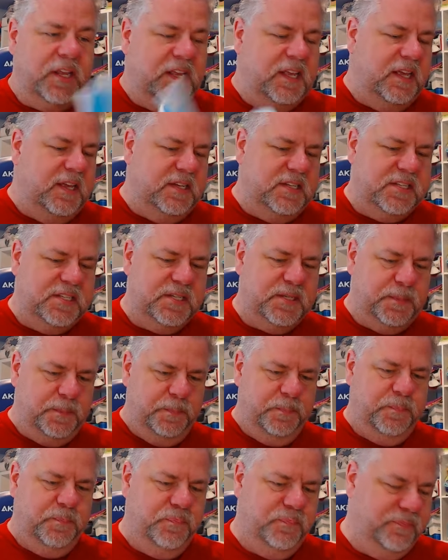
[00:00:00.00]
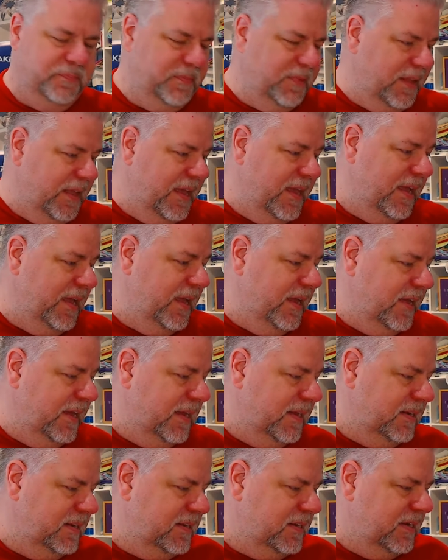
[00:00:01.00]
kits.
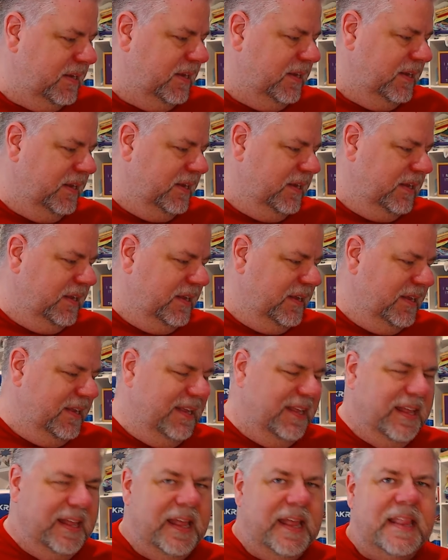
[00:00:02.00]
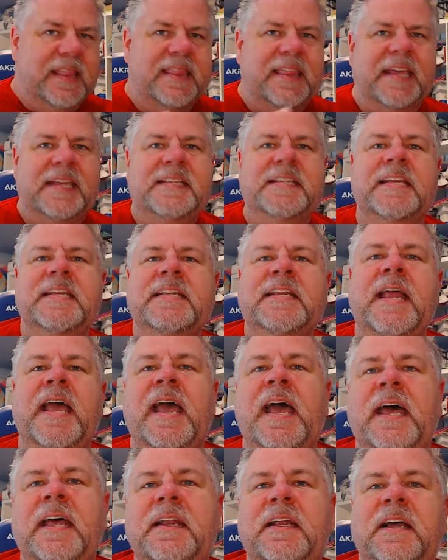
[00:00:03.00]
And they didn't
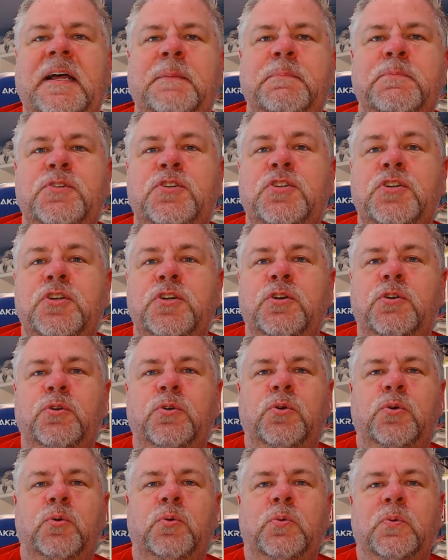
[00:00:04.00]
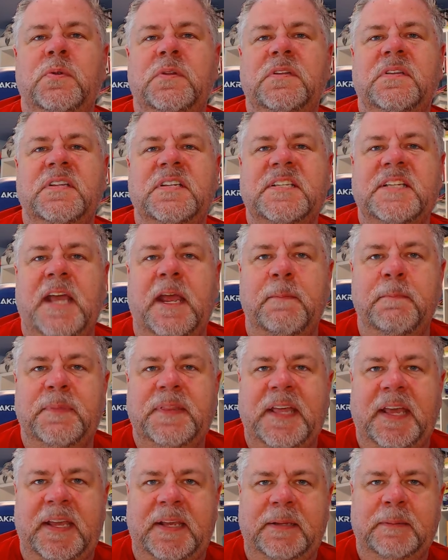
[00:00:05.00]
add up to the same
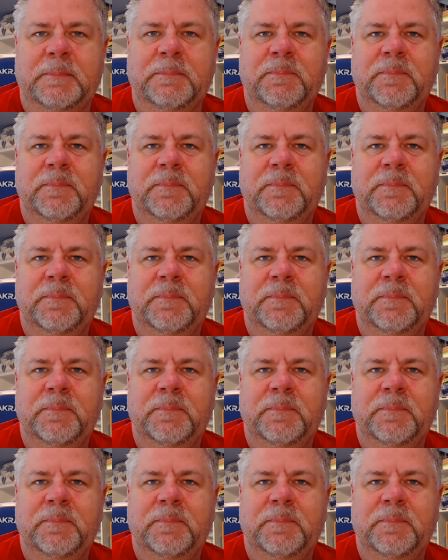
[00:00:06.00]
thing.